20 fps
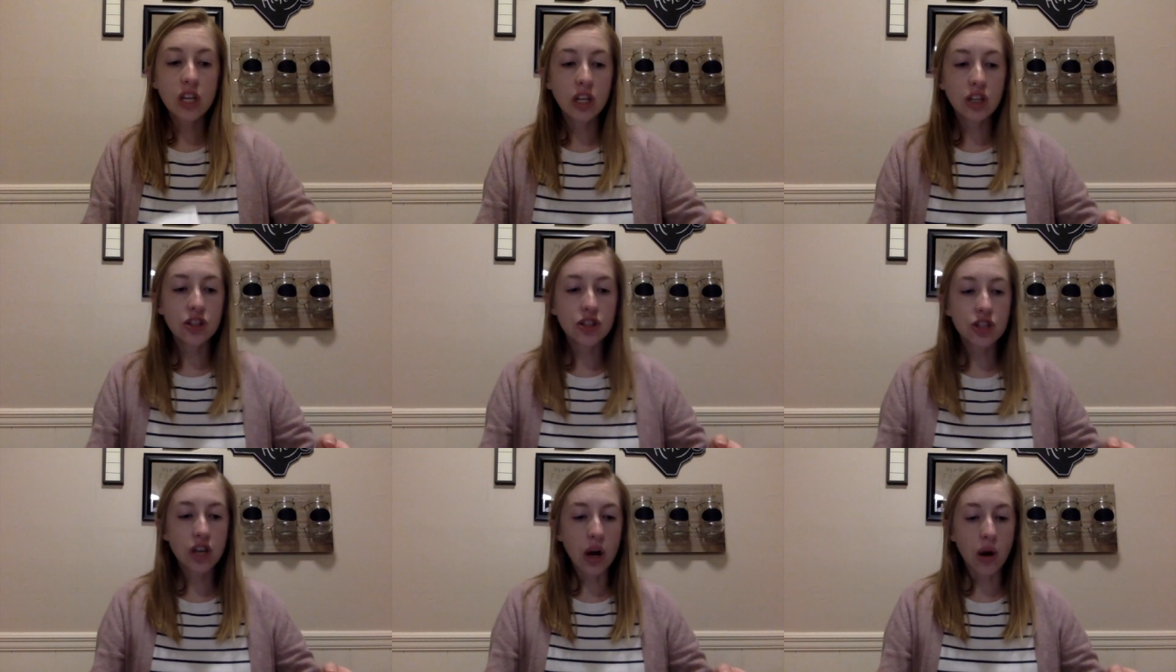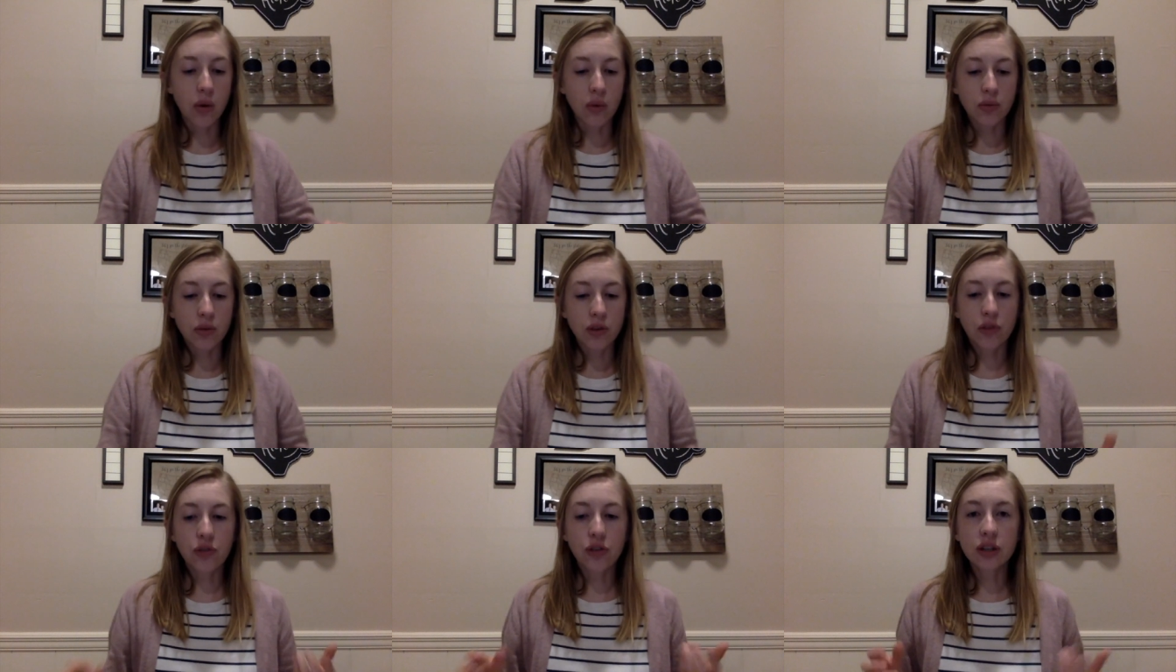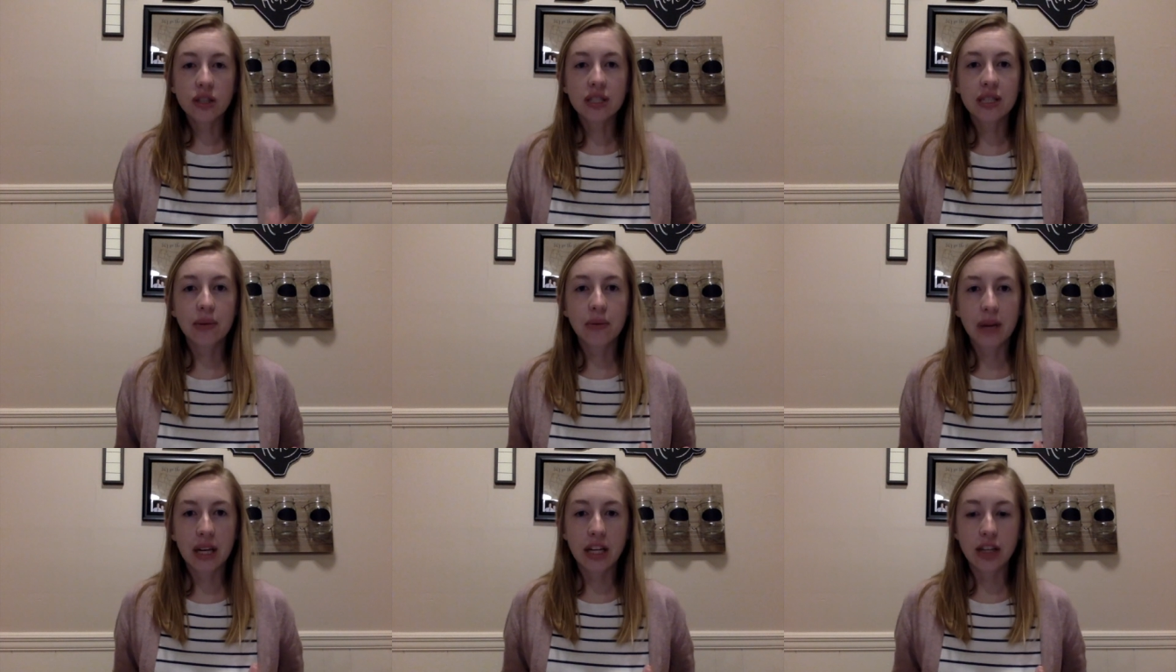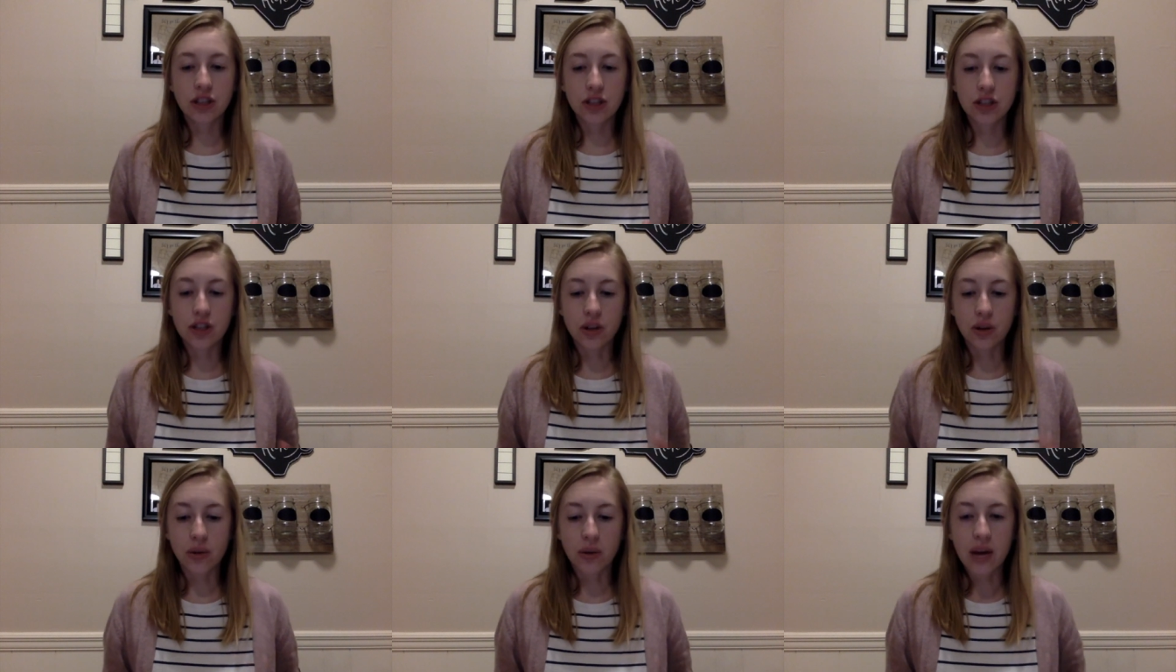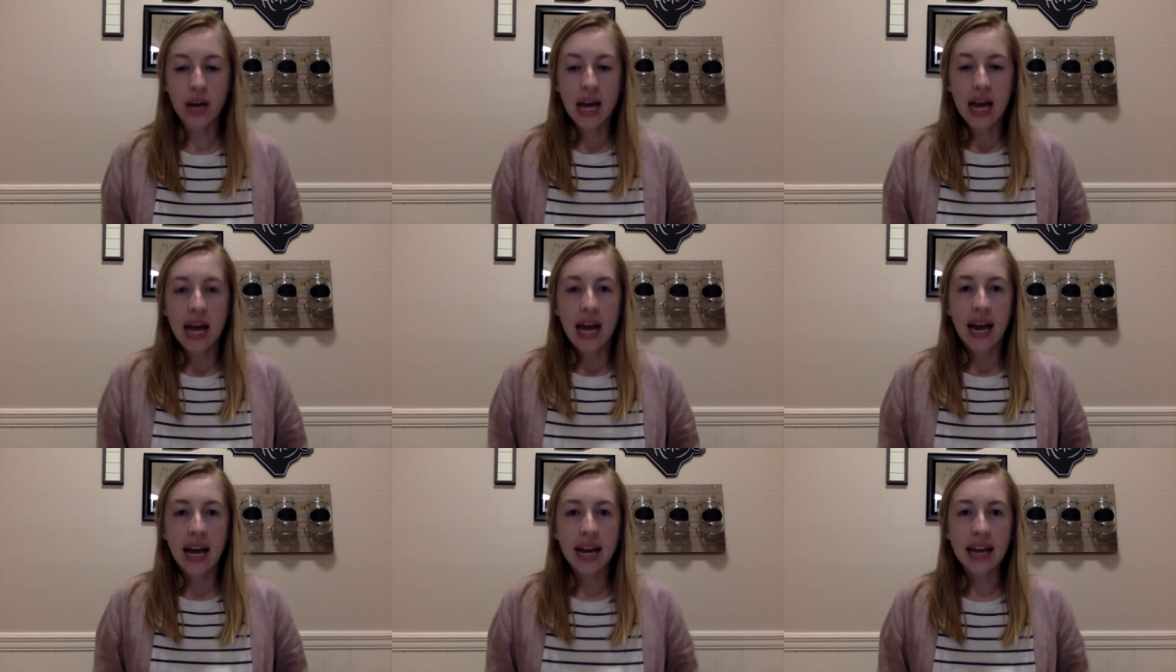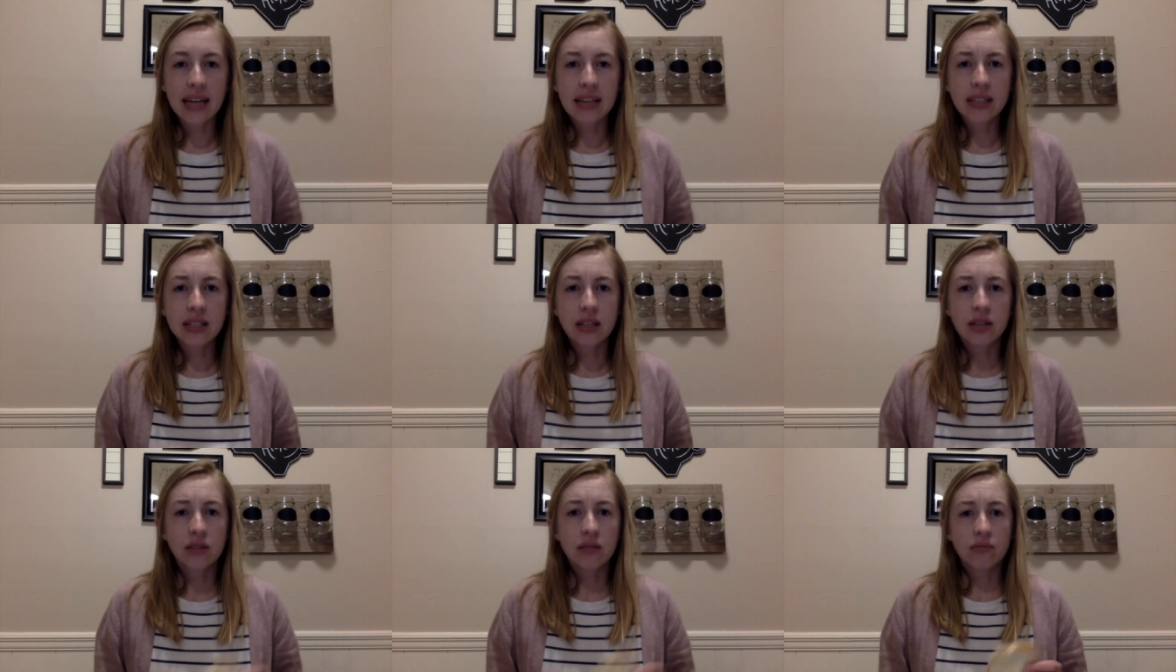So the first thing we need to do is